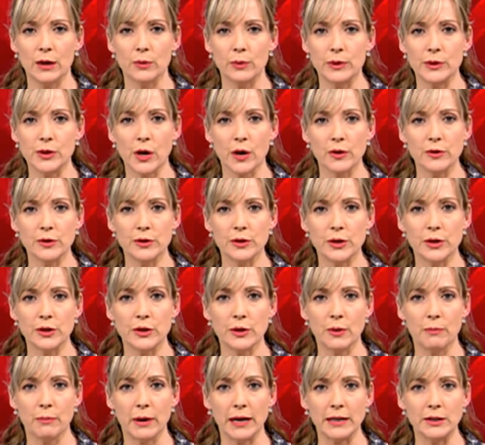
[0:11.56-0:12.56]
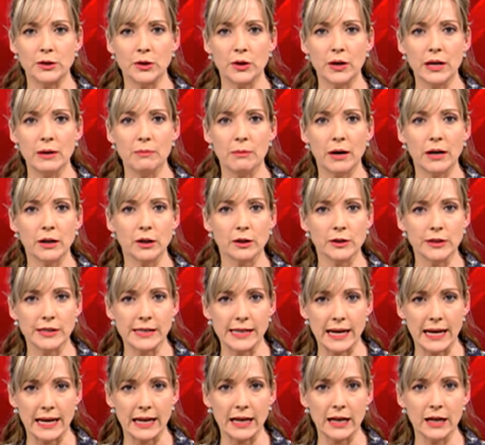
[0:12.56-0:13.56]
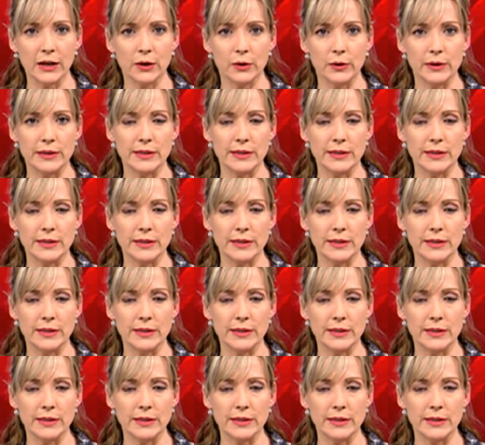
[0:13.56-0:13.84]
It was hosted by Thuli Madonsela,